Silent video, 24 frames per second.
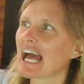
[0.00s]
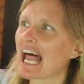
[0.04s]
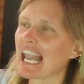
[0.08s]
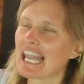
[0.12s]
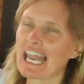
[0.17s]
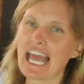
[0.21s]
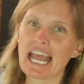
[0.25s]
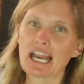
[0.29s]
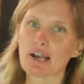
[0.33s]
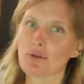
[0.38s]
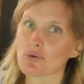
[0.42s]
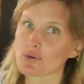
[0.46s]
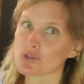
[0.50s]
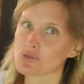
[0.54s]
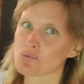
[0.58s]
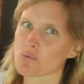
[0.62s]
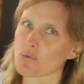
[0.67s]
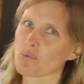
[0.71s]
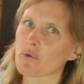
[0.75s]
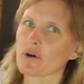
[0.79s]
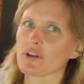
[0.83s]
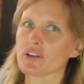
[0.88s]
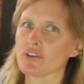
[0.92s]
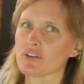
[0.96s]
landlords
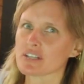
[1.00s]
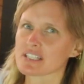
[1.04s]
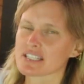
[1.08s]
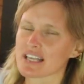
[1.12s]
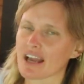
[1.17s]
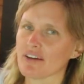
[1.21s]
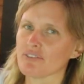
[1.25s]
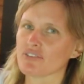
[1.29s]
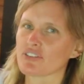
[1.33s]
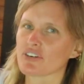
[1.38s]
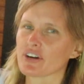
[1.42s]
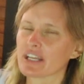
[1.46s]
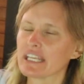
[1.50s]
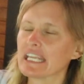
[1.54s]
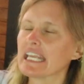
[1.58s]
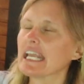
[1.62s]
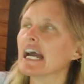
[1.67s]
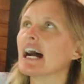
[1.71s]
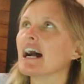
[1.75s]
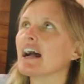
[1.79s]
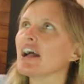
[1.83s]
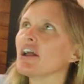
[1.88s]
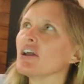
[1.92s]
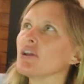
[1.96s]
will want you to sign for a
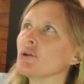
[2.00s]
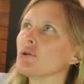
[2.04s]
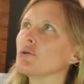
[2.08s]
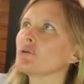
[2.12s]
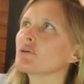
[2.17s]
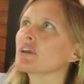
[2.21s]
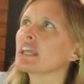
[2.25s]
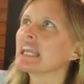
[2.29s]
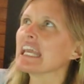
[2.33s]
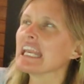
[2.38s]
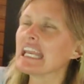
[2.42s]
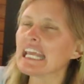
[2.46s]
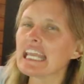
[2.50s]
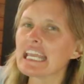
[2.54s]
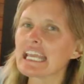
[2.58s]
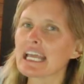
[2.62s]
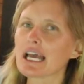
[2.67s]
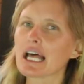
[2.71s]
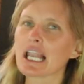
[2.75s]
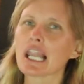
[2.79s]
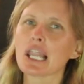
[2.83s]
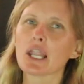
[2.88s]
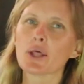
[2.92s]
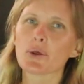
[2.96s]
year. You're
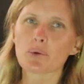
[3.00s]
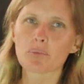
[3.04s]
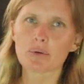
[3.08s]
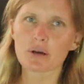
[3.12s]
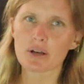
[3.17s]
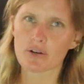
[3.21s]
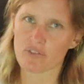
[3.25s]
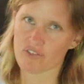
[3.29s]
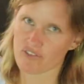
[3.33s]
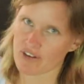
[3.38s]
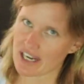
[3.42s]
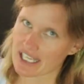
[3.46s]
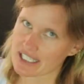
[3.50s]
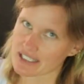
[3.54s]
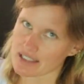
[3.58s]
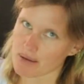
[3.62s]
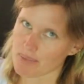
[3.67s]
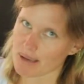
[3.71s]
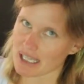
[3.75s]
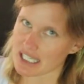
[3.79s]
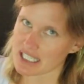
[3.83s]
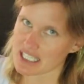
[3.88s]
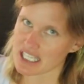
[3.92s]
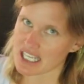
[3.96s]
getting a little bit of
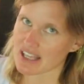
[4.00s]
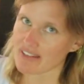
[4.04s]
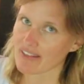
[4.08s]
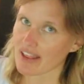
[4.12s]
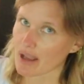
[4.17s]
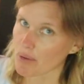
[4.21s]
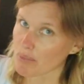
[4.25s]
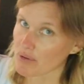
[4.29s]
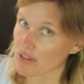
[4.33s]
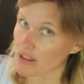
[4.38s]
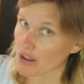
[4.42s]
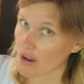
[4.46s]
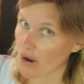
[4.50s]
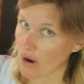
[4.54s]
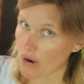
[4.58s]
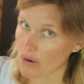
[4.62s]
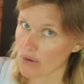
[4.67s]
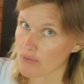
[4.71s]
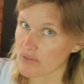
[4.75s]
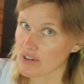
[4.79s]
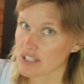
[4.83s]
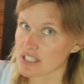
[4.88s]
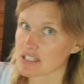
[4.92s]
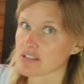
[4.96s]
flexibility in that with
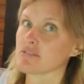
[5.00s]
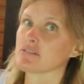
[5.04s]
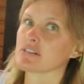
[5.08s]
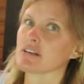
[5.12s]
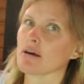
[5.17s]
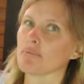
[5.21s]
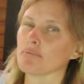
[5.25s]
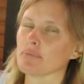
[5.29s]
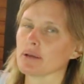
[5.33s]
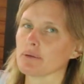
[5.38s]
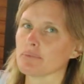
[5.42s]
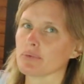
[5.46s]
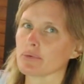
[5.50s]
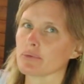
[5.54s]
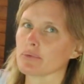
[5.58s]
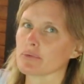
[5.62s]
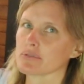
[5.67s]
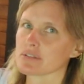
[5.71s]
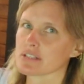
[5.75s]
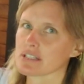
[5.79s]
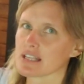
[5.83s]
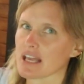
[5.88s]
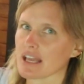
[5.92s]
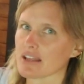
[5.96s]
COVID, so some people
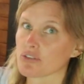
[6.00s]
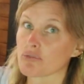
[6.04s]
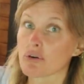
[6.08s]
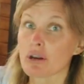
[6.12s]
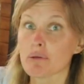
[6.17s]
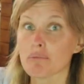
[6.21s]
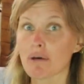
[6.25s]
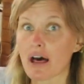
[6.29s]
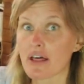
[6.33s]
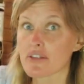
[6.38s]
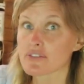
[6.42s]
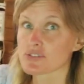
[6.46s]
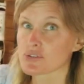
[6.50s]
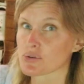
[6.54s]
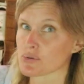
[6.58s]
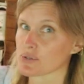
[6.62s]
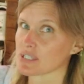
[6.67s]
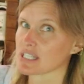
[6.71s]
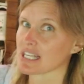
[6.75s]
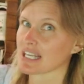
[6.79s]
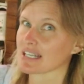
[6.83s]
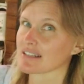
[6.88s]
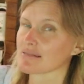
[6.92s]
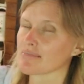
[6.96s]
will say 3 months or
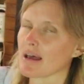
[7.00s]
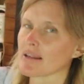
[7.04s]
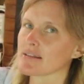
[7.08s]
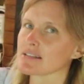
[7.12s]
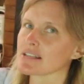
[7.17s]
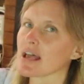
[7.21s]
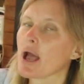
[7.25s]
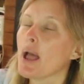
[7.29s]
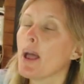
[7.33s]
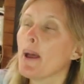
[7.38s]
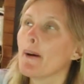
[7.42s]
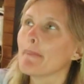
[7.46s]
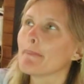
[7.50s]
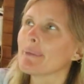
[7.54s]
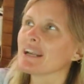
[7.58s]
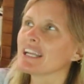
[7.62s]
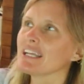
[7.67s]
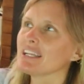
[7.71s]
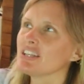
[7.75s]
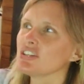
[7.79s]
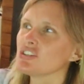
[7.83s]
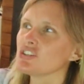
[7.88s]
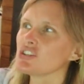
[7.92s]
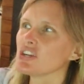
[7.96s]
6 months, but
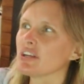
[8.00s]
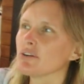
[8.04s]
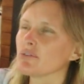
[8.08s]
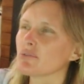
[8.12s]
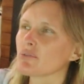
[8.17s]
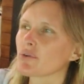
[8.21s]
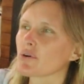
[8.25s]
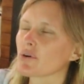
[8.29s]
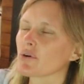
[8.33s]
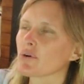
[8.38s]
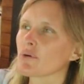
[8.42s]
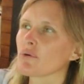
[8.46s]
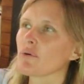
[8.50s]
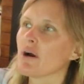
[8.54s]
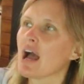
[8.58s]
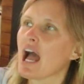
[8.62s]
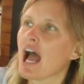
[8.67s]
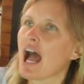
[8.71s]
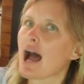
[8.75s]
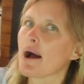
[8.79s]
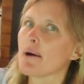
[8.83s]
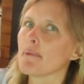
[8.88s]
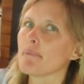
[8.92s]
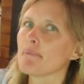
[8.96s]
in general
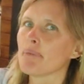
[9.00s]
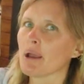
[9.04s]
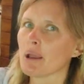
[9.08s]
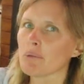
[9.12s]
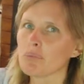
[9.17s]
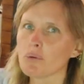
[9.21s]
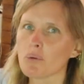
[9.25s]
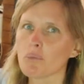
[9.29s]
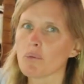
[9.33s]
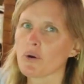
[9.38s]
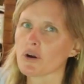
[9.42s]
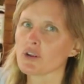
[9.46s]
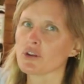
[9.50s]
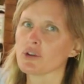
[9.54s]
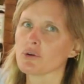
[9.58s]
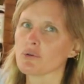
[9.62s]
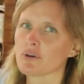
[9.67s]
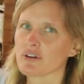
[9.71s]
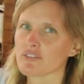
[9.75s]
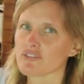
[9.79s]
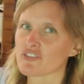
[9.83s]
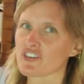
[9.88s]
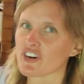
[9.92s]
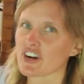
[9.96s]
people want
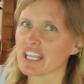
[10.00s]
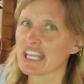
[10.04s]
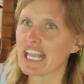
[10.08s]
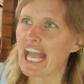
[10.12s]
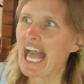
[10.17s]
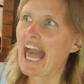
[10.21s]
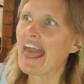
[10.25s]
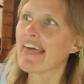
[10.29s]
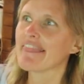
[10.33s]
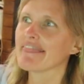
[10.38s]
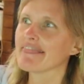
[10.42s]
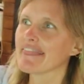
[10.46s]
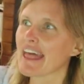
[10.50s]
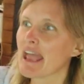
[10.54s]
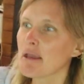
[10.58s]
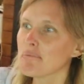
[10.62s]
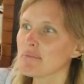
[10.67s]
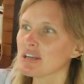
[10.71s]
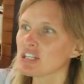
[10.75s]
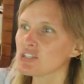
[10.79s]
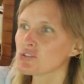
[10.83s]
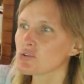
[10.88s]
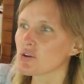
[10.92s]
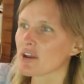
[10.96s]
you in for a year, and
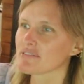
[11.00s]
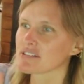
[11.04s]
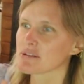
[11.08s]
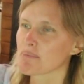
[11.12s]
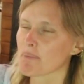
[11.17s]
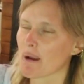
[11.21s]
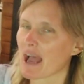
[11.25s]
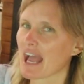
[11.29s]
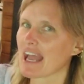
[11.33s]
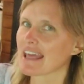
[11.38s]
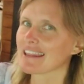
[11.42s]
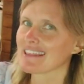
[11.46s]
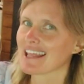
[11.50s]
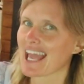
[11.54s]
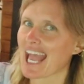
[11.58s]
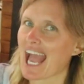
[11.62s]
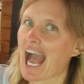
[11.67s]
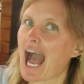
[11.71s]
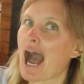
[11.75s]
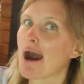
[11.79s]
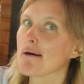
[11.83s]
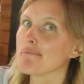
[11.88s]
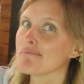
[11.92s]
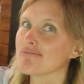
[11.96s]
that means you have to pay
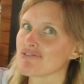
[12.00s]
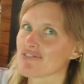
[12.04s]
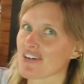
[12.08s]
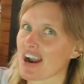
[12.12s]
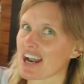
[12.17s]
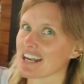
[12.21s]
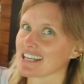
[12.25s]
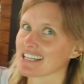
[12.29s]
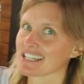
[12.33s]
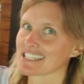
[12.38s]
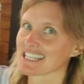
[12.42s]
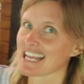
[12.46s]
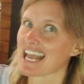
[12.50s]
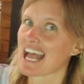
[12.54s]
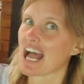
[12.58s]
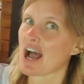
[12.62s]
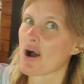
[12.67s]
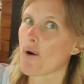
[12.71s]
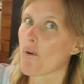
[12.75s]
that up front